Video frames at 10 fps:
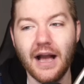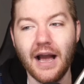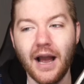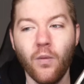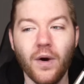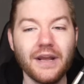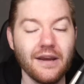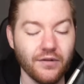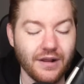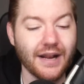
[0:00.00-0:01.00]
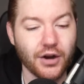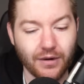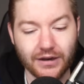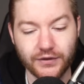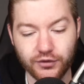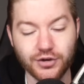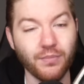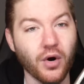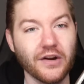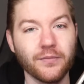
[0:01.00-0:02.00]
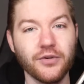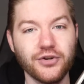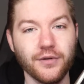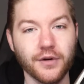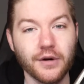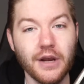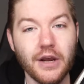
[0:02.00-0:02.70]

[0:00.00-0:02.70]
I want to give a lot of credit to Jabari Smith Jr.,